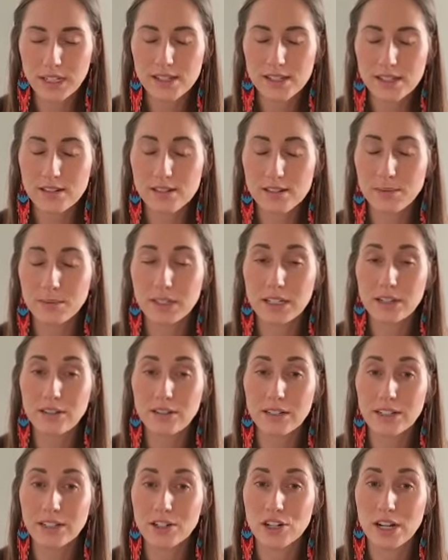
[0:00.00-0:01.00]
Is there something you
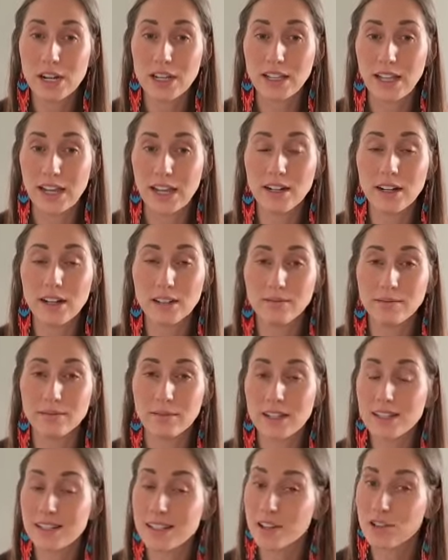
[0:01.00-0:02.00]
need to shine light on?
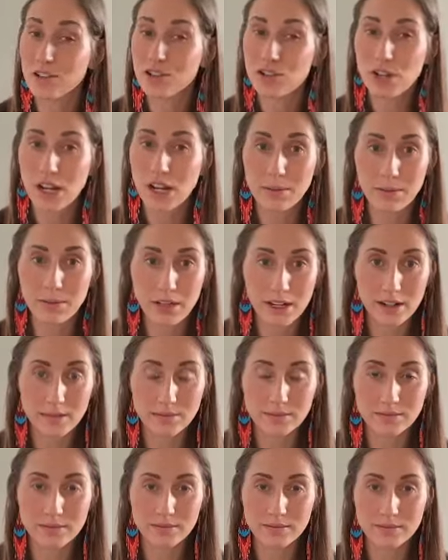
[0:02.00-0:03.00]
Is there shame
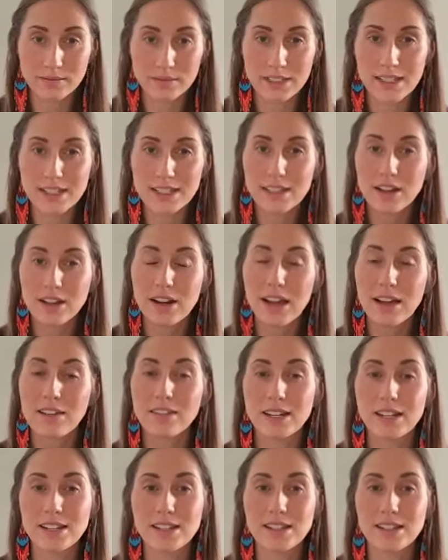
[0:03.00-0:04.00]
there? Is there
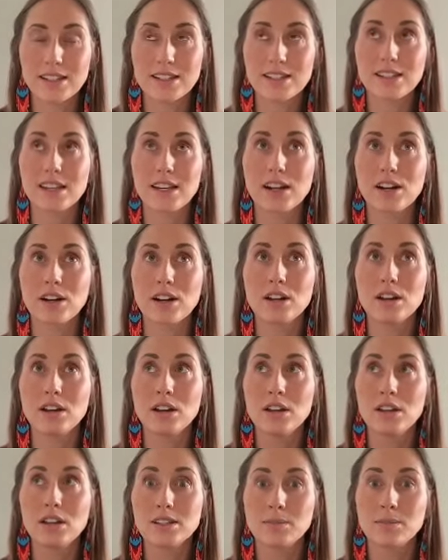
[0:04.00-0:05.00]
heaviness? Is there
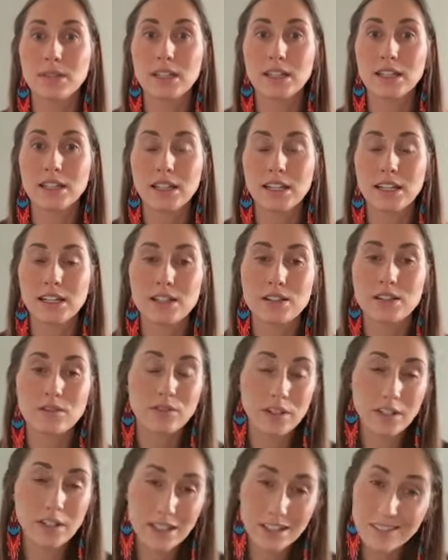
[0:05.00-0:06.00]
something that needs
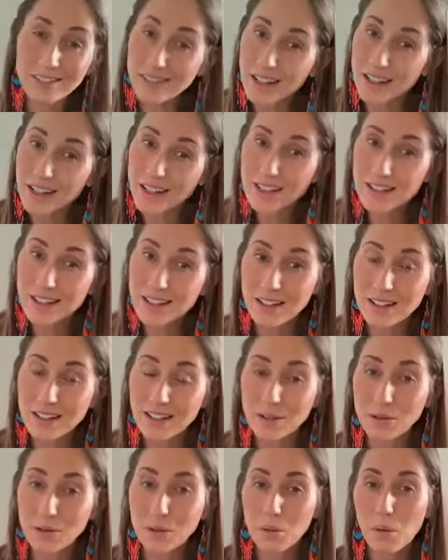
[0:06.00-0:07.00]
forgiveness?
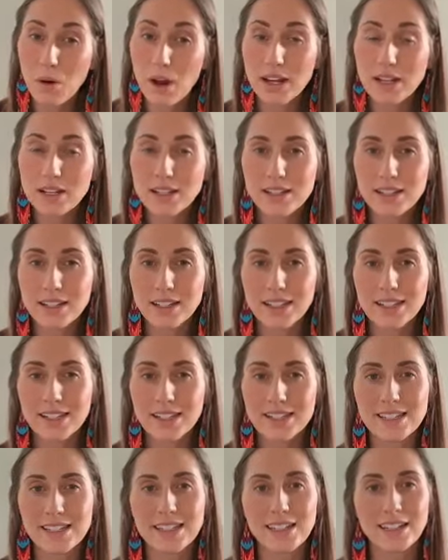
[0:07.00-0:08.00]
What
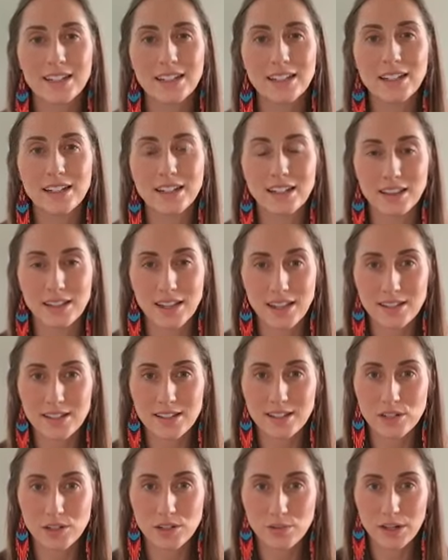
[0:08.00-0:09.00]
is needed in that
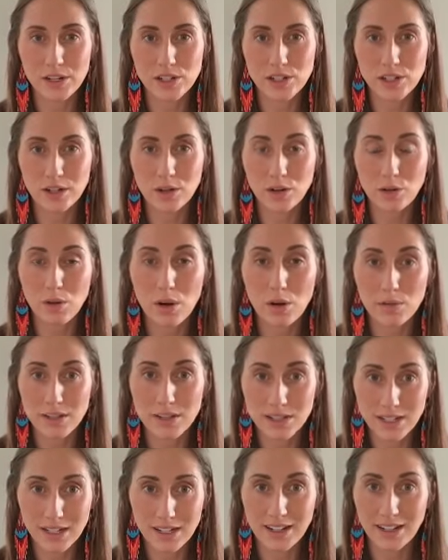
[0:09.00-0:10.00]
situation, or what
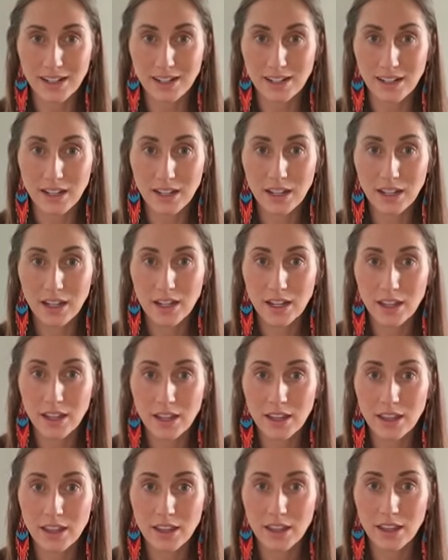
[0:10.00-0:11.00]
was needed
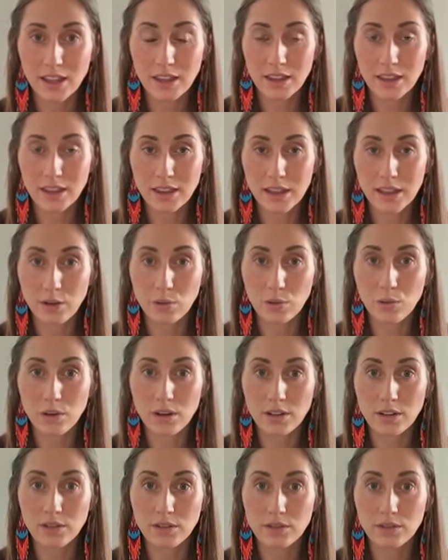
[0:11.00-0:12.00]
that
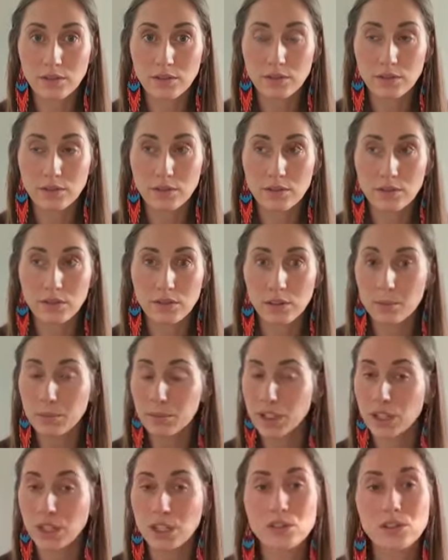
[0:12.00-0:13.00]
would have
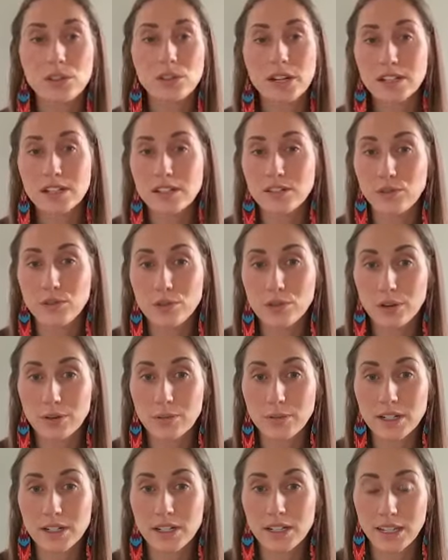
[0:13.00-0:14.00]
completely
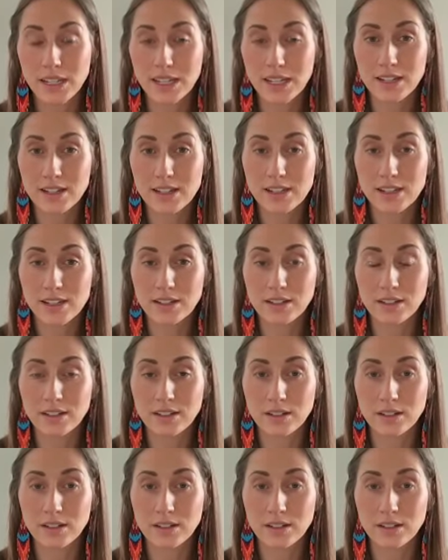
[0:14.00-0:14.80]
transformed things,